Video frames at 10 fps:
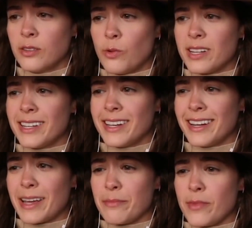When is he going
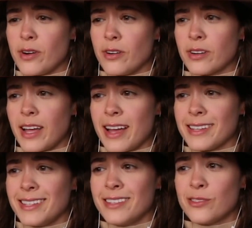to get murdered,
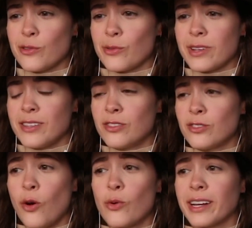guys? He's so
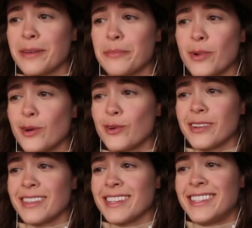going to get murdered
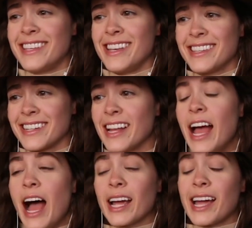in this season.
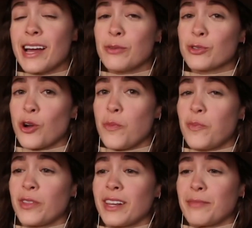I kind of was
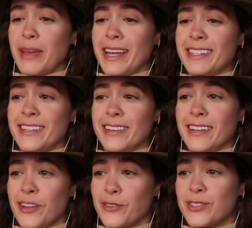hopeful that he'd make it to
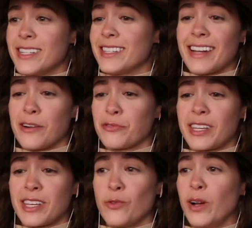another season. I don't
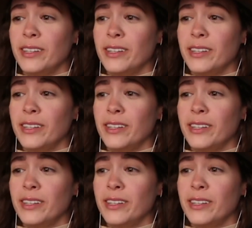think he will